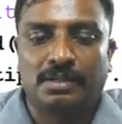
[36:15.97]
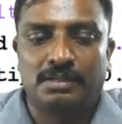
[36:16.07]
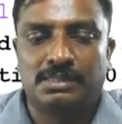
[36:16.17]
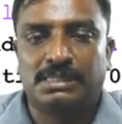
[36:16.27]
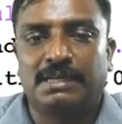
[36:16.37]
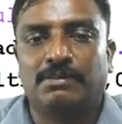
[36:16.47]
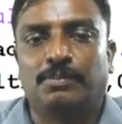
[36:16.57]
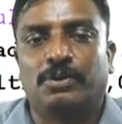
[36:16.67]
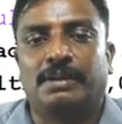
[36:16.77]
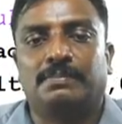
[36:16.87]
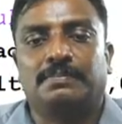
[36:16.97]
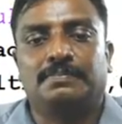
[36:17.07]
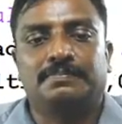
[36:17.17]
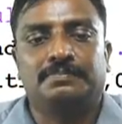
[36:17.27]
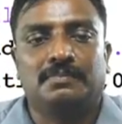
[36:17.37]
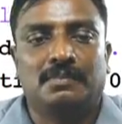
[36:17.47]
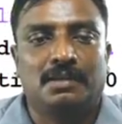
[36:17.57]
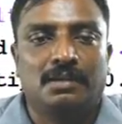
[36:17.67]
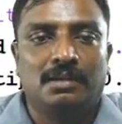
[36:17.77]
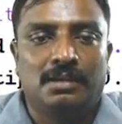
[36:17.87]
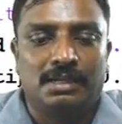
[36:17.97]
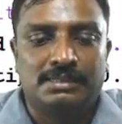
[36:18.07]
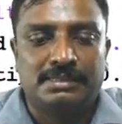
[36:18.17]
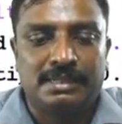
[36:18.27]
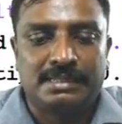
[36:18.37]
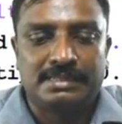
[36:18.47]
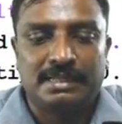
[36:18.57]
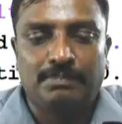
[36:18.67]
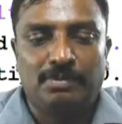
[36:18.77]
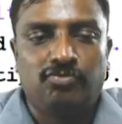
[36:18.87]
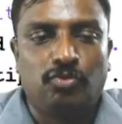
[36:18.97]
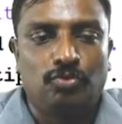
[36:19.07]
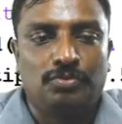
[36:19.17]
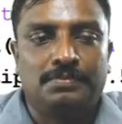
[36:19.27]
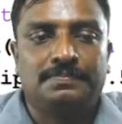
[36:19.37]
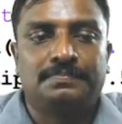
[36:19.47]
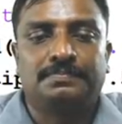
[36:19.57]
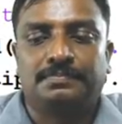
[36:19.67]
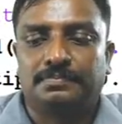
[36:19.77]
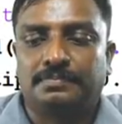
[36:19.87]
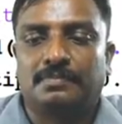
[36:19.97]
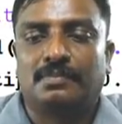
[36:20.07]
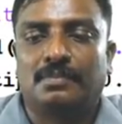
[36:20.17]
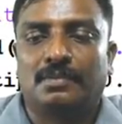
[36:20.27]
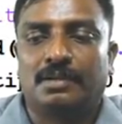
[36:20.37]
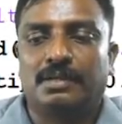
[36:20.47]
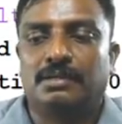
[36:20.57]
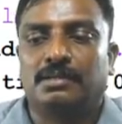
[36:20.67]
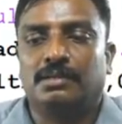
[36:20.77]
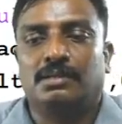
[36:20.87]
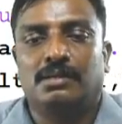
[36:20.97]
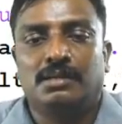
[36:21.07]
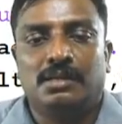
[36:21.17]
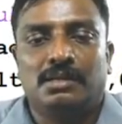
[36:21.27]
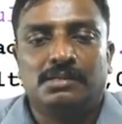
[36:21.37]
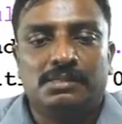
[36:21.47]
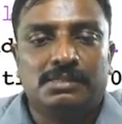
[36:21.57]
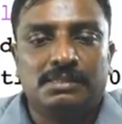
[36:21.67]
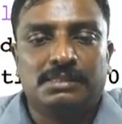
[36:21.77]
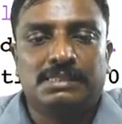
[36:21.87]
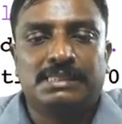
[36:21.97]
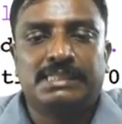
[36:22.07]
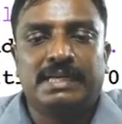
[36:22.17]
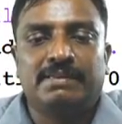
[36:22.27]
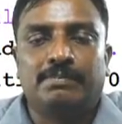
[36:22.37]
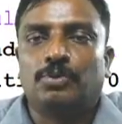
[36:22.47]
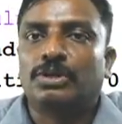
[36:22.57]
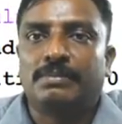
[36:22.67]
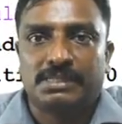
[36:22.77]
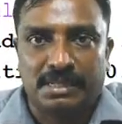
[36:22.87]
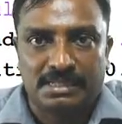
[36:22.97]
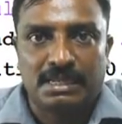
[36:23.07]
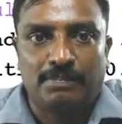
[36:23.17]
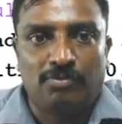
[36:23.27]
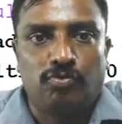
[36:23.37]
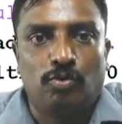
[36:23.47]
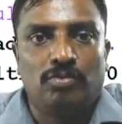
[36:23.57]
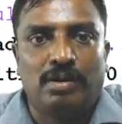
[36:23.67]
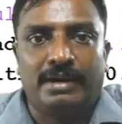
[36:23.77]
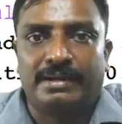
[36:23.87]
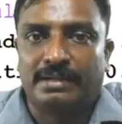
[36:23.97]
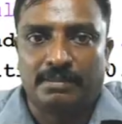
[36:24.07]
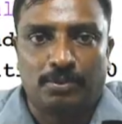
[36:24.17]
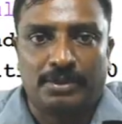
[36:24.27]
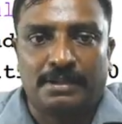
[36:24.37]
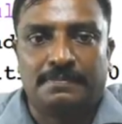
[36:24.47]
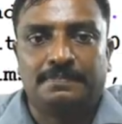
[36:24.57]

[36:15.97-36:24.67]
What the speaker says: Save the program. Example 4. Okay. Save the program as example 4 and run the program.